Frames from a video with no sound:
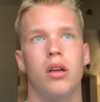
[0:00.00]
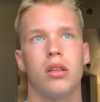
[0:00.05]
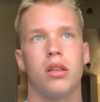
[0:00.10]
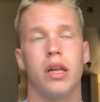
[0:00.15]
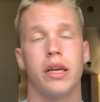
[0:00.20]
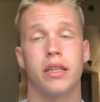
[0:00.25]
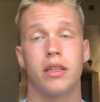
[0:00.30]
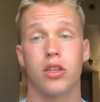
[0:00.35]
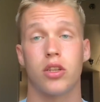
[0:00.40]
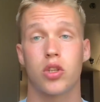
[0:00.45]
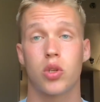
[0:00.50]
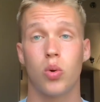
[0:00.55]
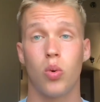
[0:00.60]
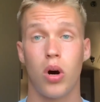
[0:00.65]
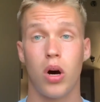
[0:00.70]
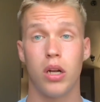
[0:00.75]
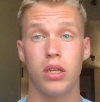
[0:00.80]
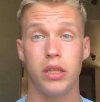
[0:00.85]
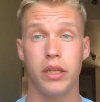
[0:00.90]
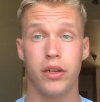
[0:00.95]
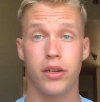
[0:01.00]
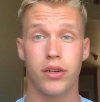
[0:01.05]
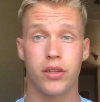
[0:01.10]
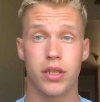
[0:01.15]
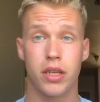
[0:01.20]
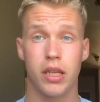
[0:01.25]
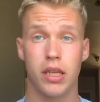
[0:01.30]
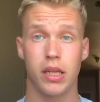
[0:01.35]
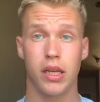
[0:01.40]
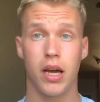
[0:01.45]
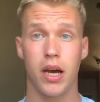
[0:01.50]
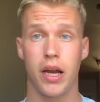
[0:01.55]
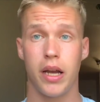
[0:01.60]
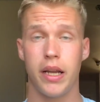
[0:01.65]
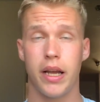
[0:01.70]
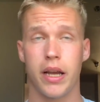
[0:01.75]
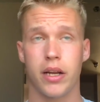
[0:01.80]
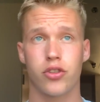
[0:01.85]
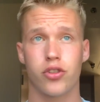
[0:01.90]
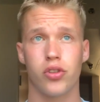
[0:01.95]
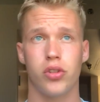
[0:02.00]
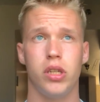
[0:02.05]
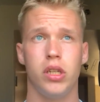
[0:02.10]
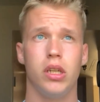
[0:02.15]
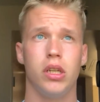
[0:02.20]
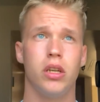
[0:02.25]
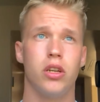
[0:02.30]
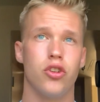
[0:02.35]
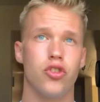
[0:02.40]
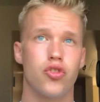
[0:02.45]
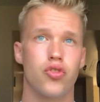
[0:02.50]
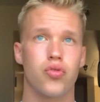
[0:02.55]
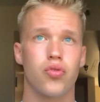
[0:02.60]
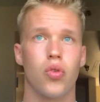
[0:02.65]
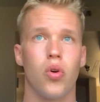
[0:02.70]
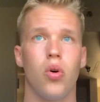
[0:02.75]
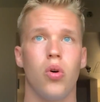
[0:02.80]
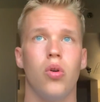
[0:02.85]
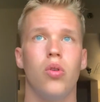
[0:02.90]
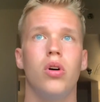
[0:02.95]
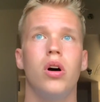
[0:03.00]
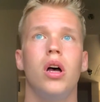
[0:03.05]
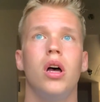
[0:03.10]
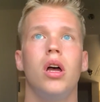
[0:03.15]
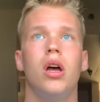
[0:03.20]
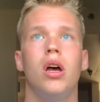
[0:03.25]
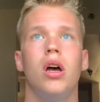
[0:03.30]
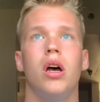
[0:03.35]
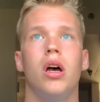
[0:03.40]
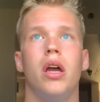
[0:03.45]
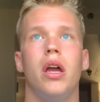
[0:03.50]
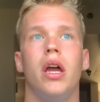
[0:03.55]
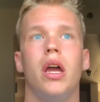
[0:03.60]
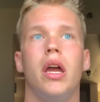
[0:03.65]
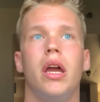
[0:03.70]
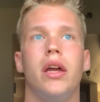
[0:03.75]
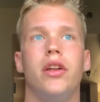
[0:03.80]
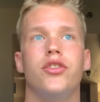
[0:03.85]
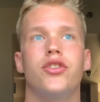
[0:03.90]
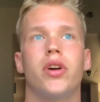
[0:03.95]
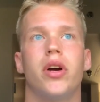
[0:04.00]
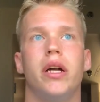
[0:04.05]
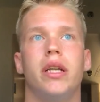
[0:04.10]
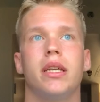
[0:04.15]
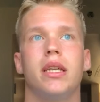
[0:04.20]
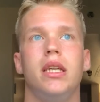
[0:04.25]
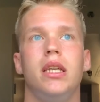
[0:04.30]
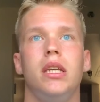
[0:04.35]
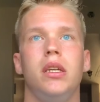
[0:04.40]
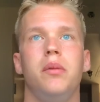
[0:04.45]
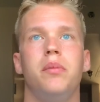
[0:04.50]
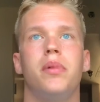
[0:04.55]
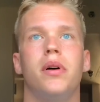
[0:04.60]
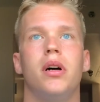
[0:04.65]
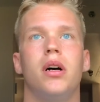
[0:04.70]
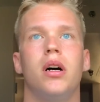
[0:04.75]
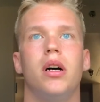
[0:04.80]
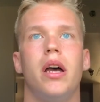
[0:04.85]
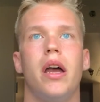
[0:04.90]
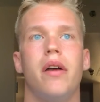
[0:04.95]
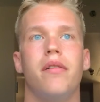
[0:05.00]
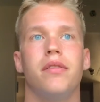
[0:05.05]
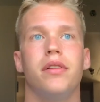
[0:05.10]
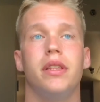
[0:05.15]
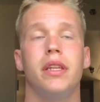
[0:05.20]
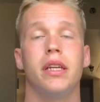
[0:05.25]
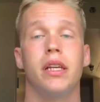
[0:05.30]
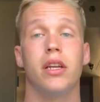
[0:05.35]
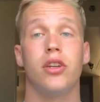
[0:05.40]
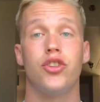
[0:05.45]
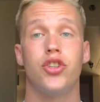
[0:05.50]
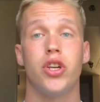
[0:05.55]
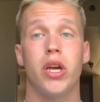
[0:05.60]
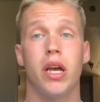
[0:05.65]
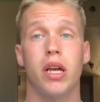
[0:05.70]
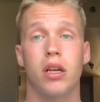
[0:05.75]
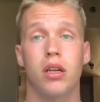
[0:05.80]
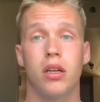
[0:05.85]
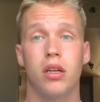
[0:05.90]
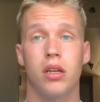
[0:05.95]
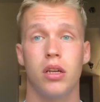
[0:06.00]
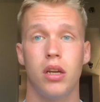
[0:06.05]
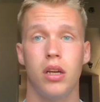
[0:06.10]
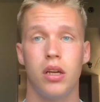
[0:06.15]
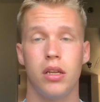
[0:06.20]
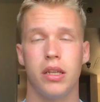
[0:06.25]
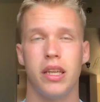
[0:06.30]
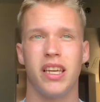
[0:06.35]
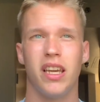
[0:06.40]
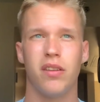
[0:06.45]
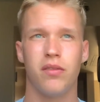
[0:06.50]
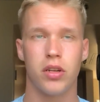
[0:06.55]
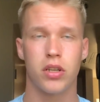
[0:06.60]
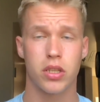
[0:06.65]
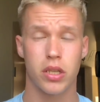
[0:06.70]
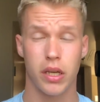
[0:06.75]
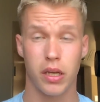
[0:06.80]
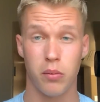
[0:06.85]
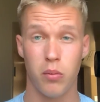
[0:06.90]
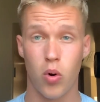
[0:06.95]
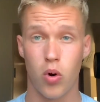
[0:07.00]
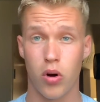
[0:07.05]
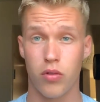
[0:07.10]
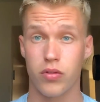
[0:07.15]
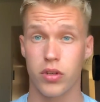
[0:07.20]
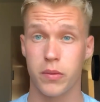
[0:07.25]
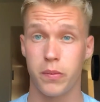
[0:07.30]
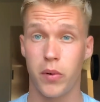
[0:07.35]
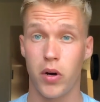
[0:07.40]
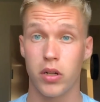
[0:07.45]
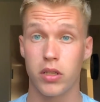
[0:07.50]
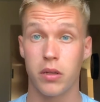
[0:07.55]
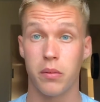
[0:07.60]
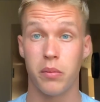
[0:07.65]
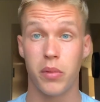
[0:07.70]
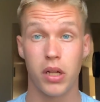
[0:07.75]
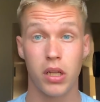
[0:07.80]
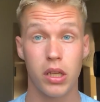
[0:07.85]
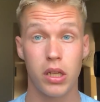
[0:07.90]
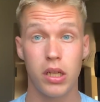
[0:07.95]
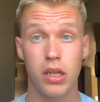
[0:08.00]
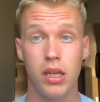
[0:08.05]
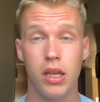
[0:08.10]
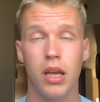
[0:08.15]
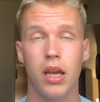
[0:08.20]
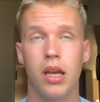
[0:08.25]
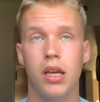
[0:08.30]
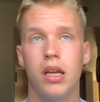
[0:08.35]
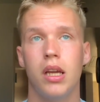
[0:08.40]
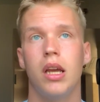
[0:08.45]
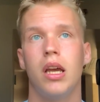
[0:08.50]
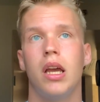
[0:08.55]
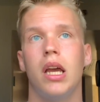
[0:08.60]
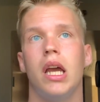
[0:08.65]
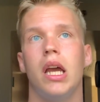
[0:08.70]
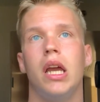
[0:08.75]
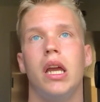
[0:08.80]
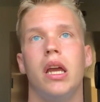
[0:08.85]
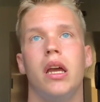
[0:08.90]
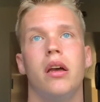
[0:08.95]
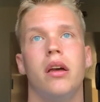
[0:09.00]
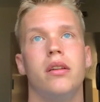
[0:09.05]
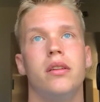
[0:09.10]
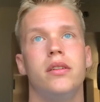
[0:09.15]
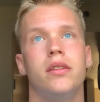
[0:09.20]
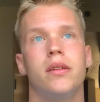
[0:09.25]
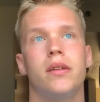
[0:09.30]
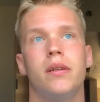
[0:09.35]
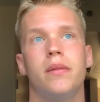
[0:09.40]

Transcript: like the squad leaders and the guide actually control and try to keep everything in check. They give us like more responsibility, and